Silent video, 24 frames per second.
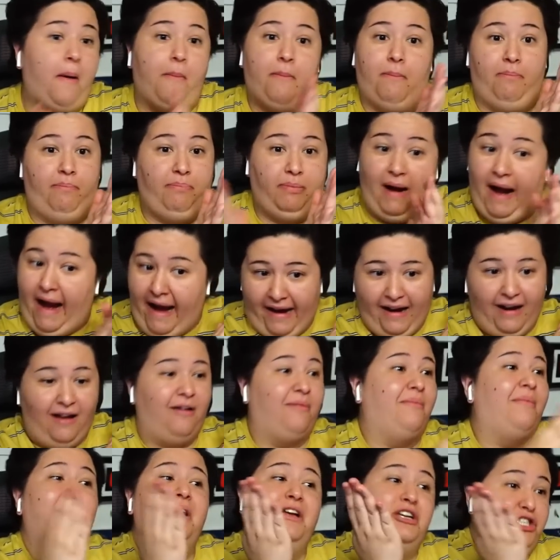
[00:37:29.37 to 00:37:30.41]

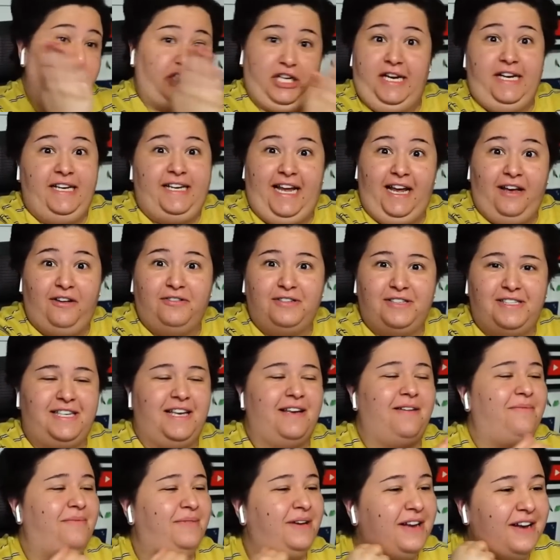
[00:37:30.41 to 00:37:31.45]
Bam, she kills
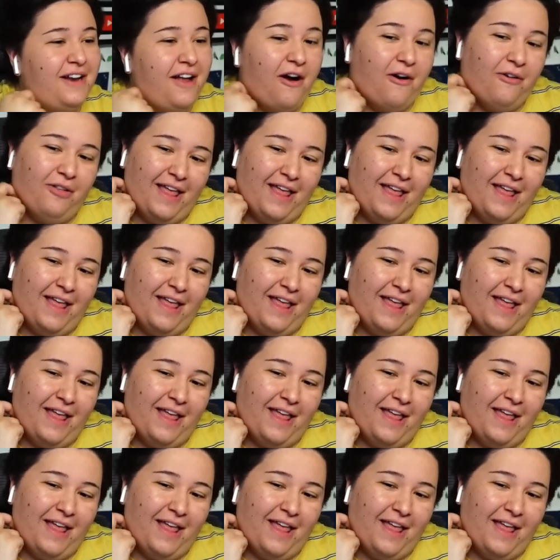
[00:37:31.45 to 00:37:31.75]
him, you know,